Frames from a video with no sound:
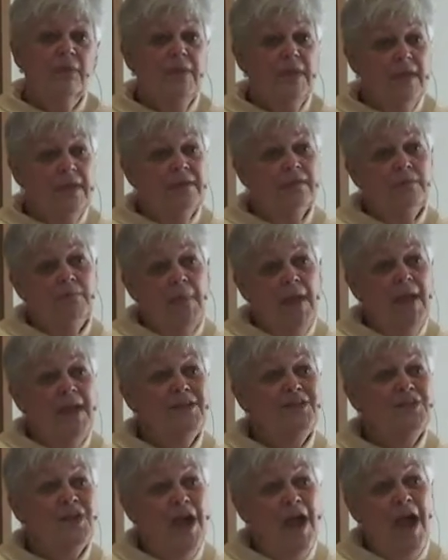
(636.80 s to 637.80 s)
These
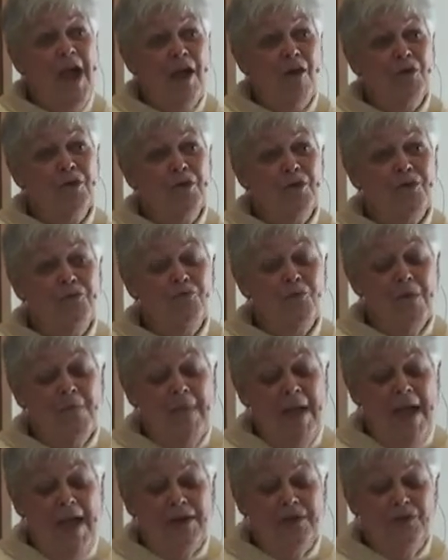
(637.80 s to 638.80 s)
magi are good
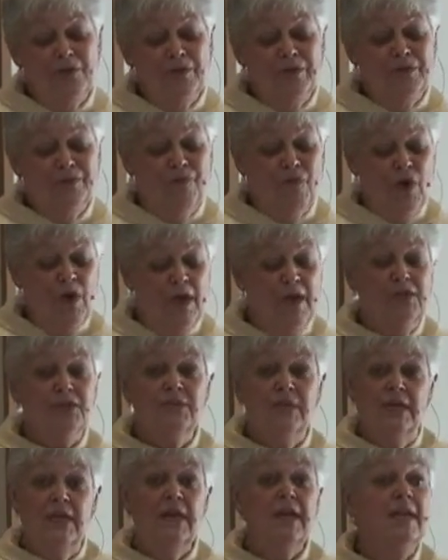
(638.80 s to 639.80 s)
reminders for us
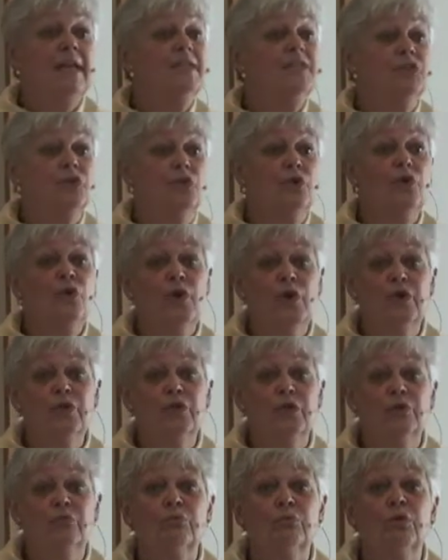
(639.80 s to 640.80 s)
that it is good
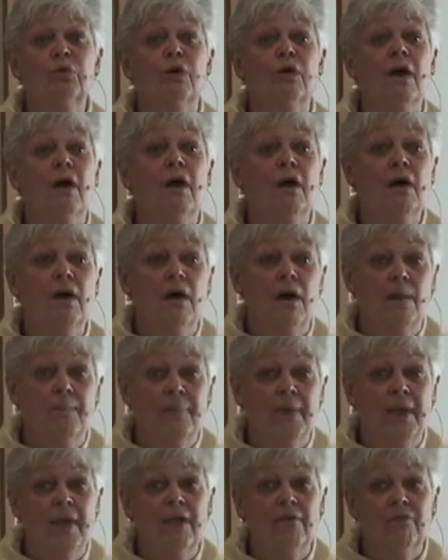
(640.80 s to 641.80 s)
to look
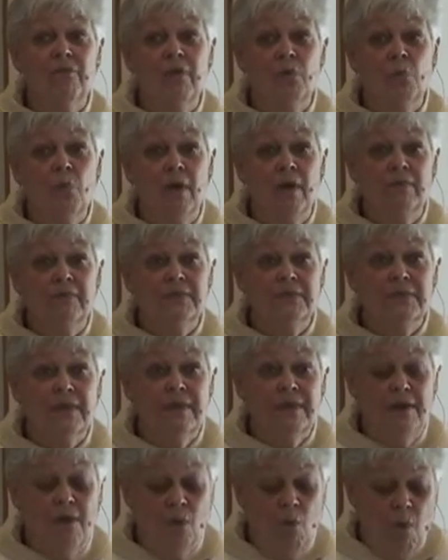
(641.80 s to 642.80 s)
up every once
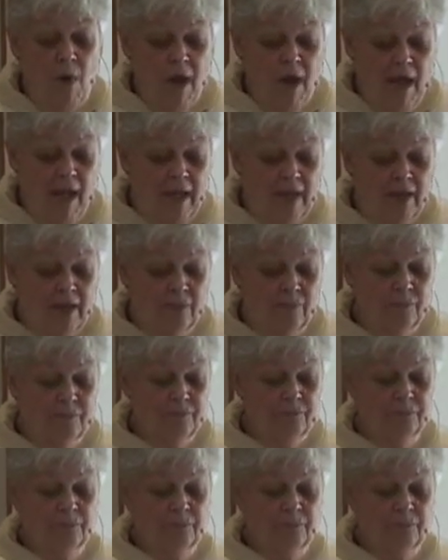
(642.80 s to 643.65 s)
in a while.